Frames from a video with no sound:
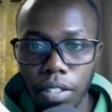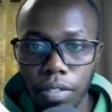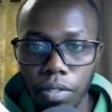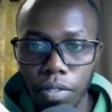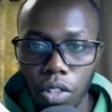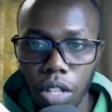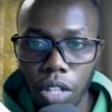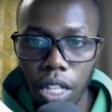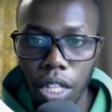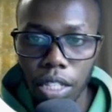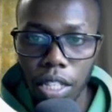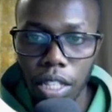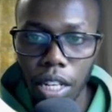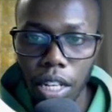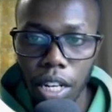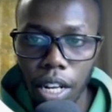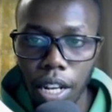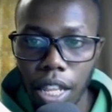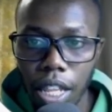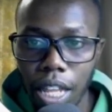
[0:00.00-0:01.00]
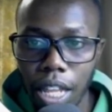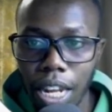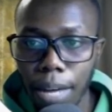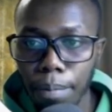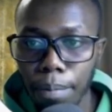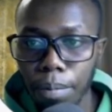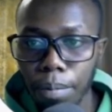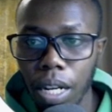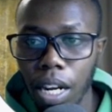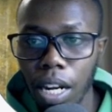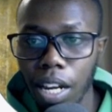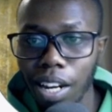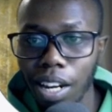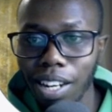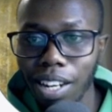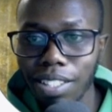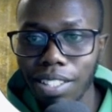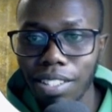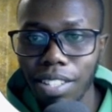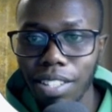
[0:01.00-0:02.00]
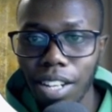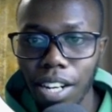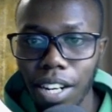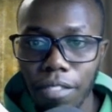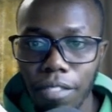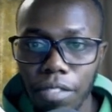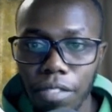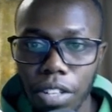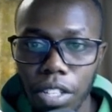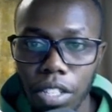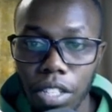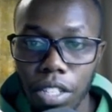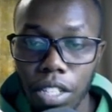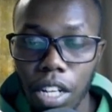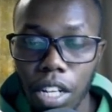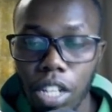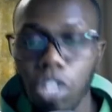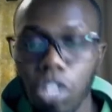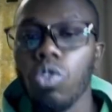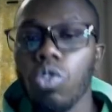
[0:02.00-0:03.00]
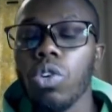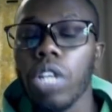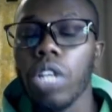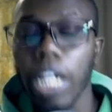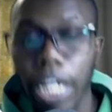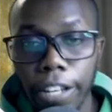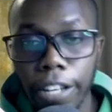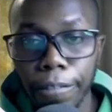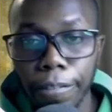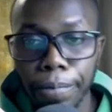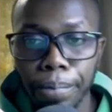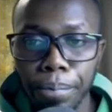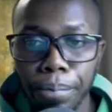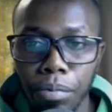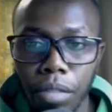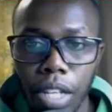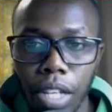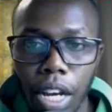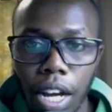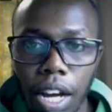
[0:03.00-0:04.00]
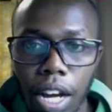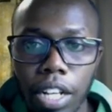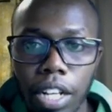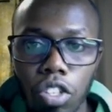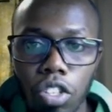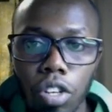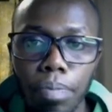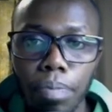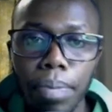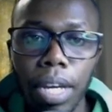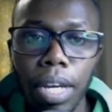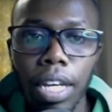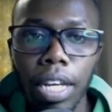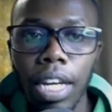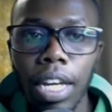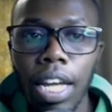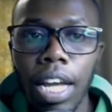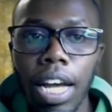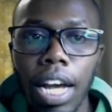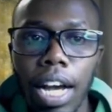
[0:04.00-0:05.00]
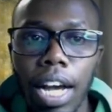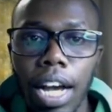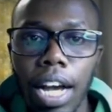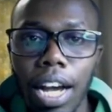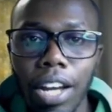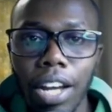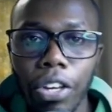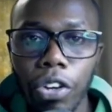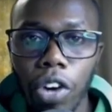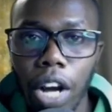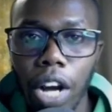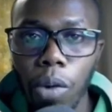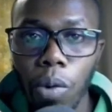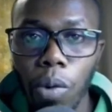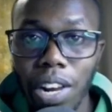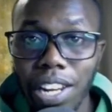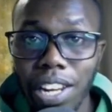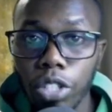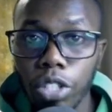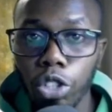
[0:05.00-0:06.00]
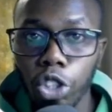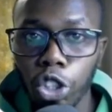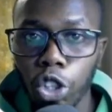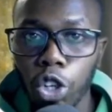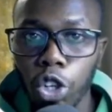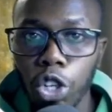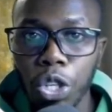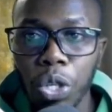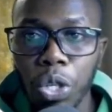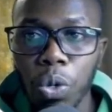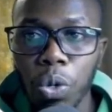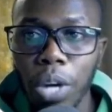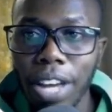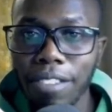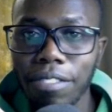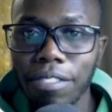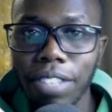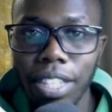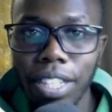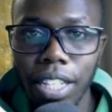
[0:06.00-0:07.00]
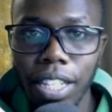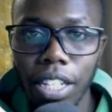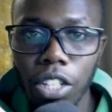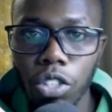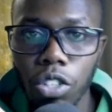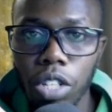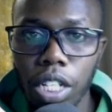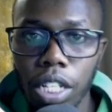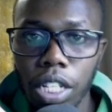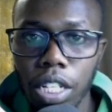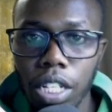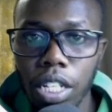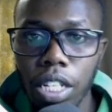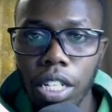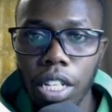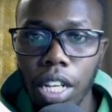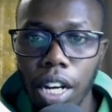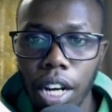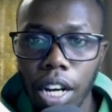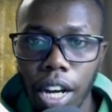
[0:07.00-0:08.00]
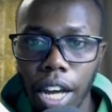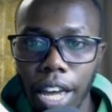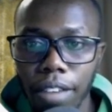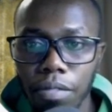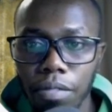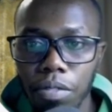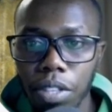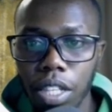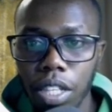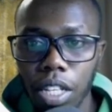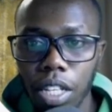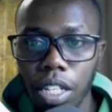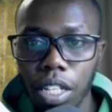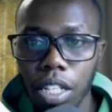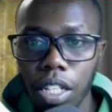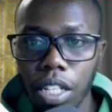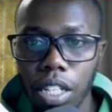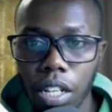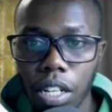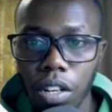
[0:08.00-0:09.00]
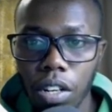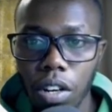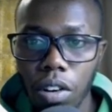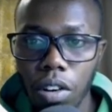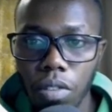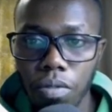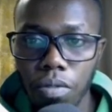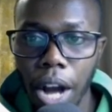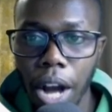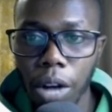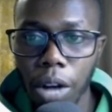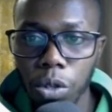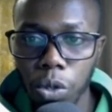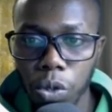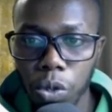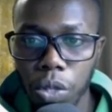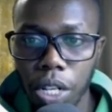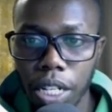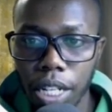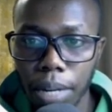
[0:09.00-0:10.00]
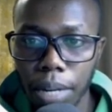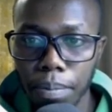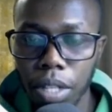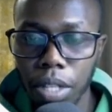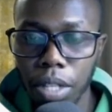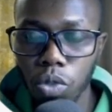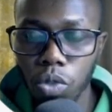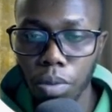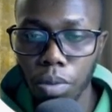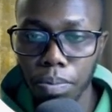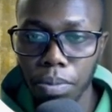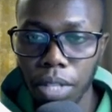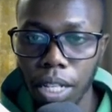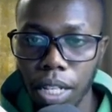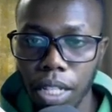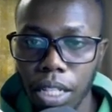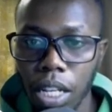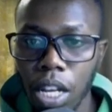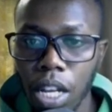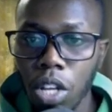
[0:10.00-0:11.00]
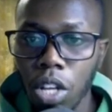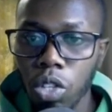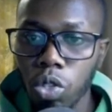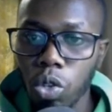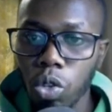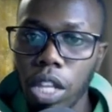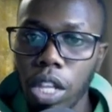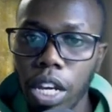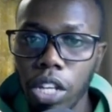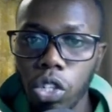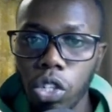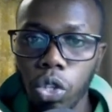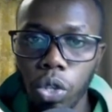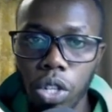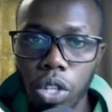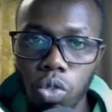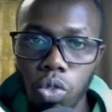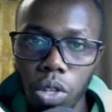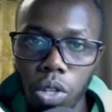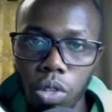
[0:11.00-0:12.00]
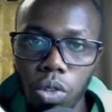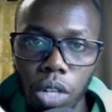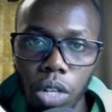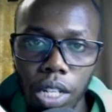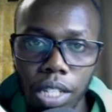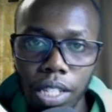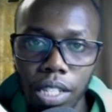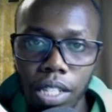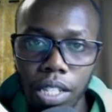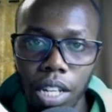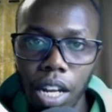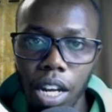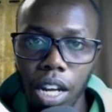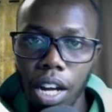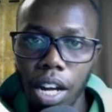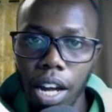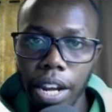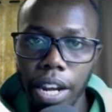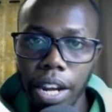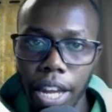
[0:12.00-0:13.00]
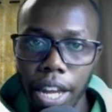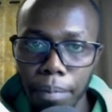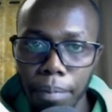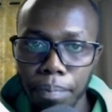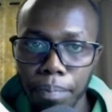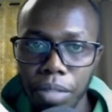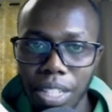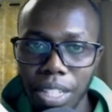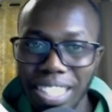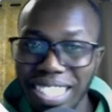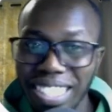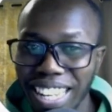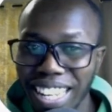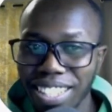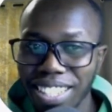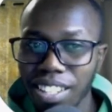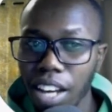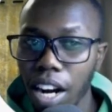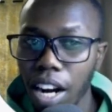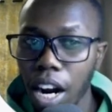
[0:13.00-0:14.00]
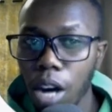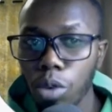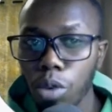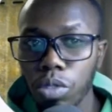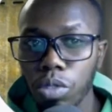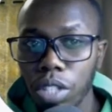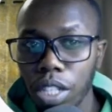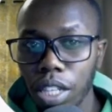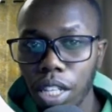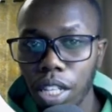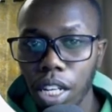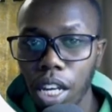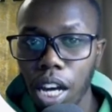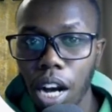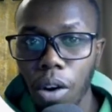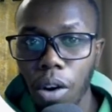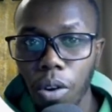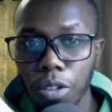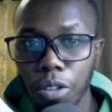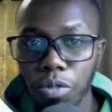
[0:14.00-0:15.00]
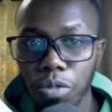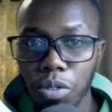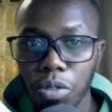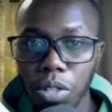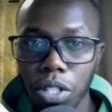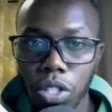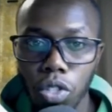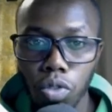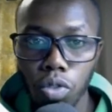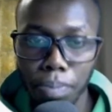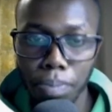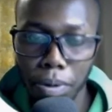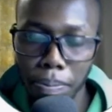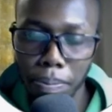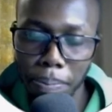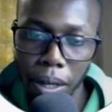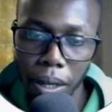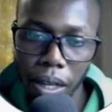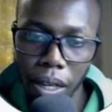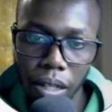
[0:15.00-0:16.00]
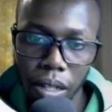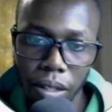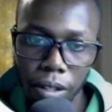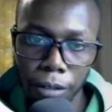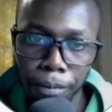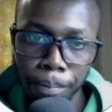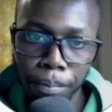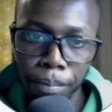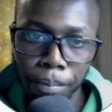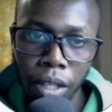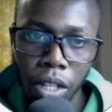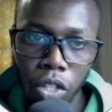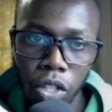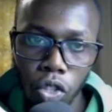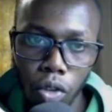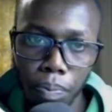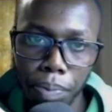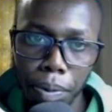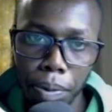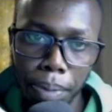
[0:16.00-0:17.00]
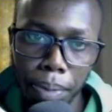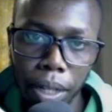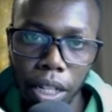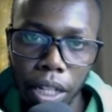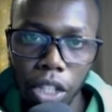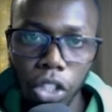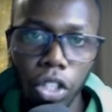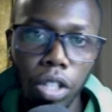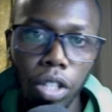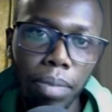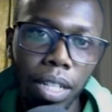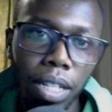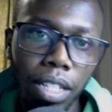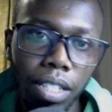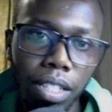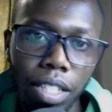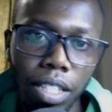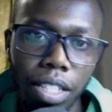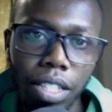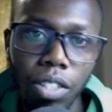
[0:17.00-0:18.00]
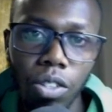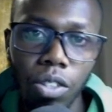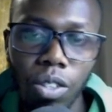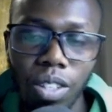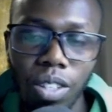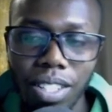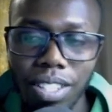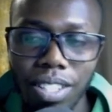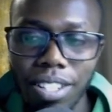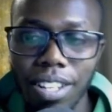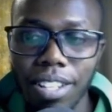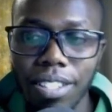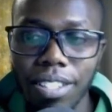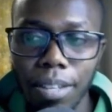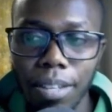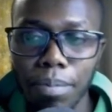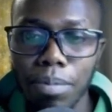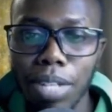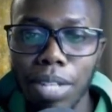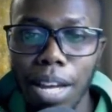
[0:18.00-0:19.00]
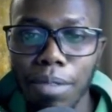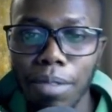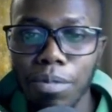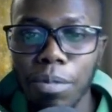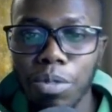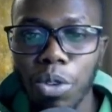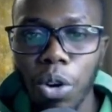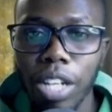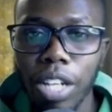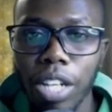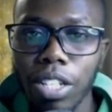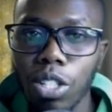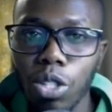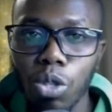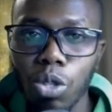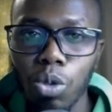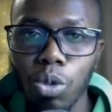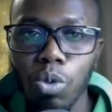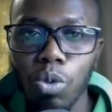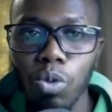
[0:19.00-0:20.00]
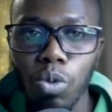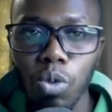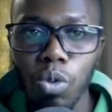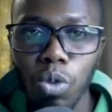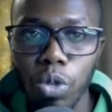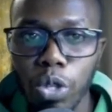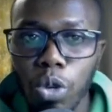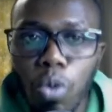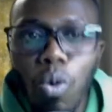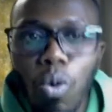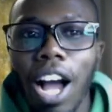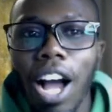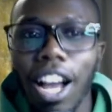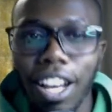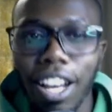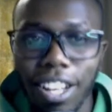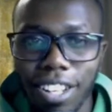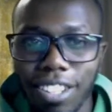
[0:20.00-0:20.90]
So this is the name that I registered. I've registered it already. Reason being, I wanted to show you everything you need, everything of how to set up this website. So the issue is, when you register a name, it takes around 3 hours for it to propagate. So propagation means, it takes some time for it to work.